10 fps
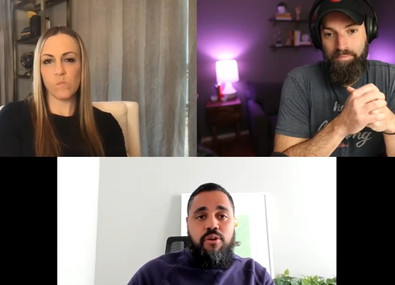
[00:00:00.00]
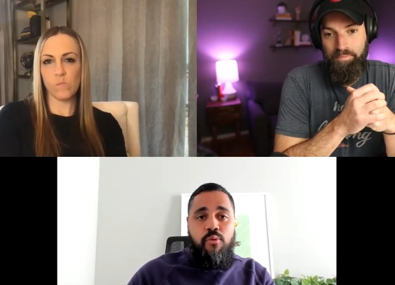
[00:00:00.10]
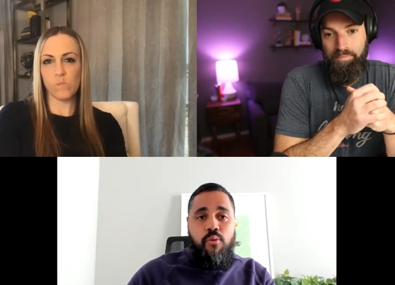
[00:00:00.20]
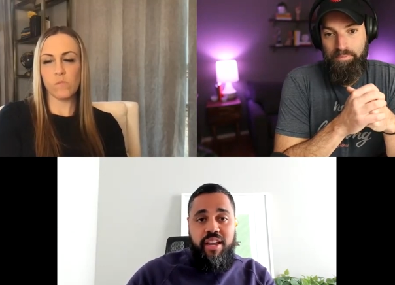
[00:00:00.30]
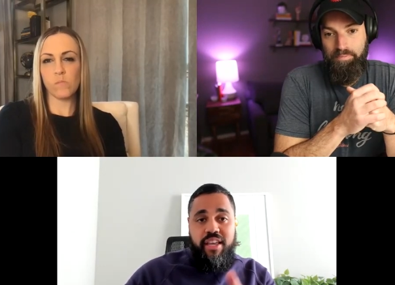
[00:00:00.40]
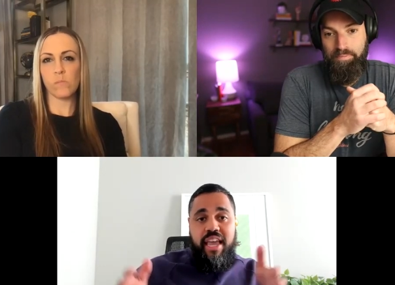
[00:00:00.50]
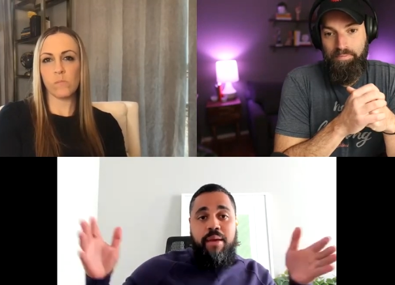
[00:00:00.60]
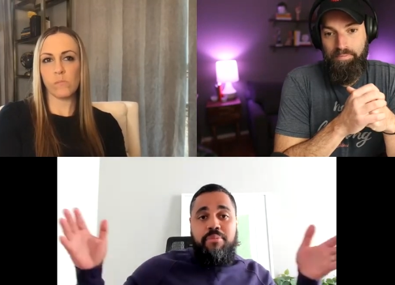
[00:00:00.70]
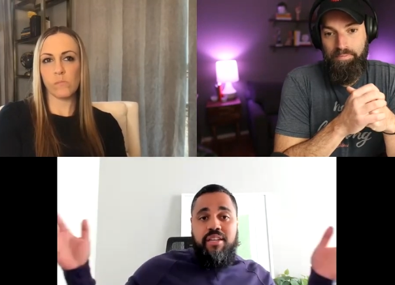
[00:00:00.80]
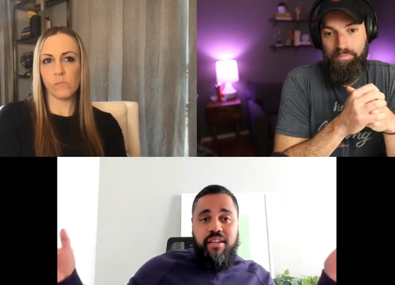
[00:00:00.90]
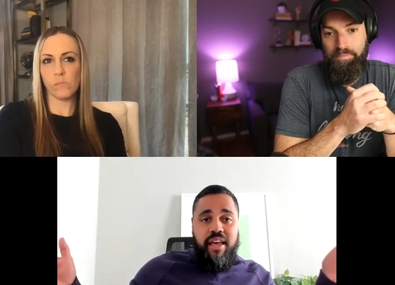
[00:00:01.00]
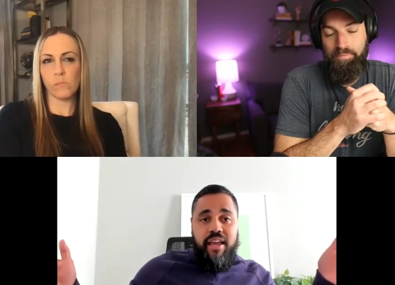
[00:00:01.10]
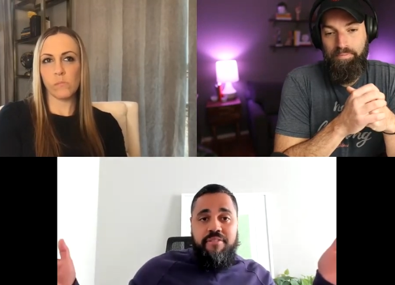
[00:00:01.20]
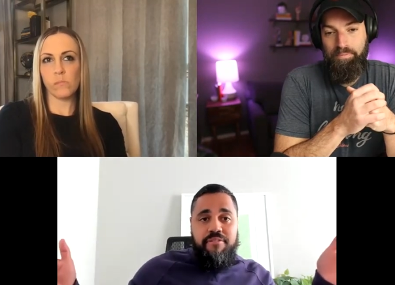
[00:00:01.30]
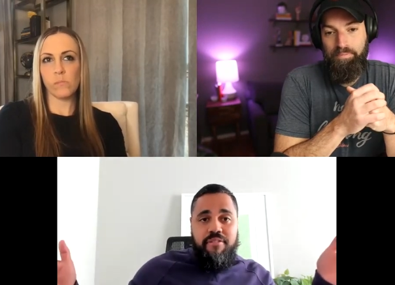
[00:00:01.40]
Speaker 1: when it came to
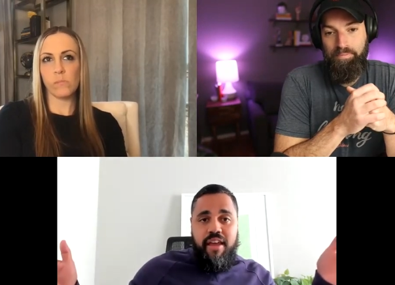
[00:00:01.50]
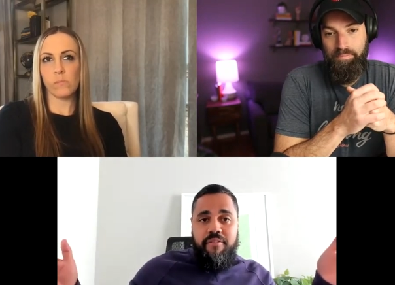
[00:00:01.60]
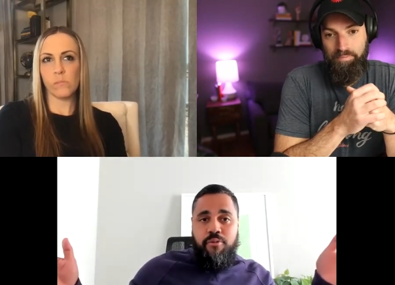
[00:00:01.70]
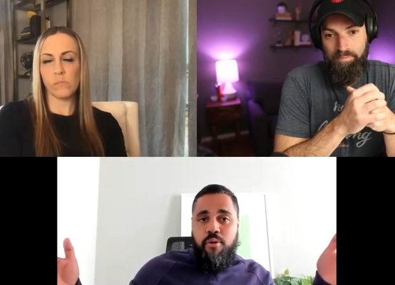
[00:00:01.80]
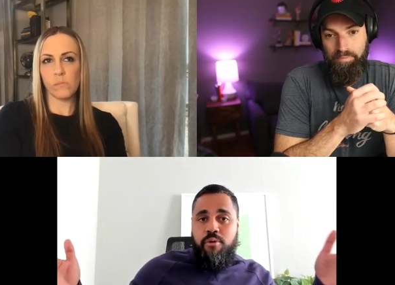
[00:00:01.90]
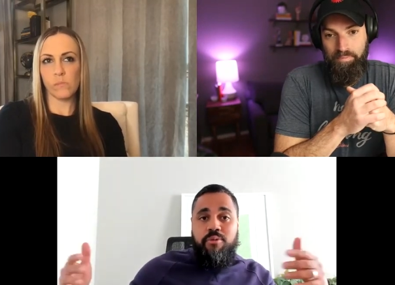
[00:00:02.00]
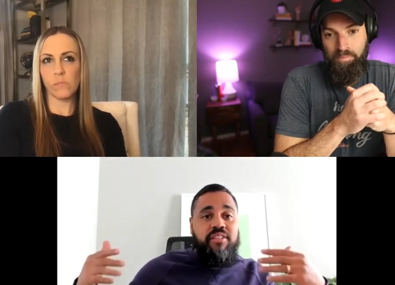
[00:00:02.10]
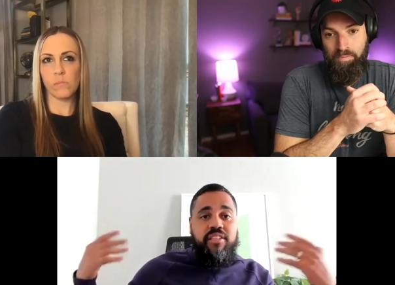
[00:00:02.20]
life everyone was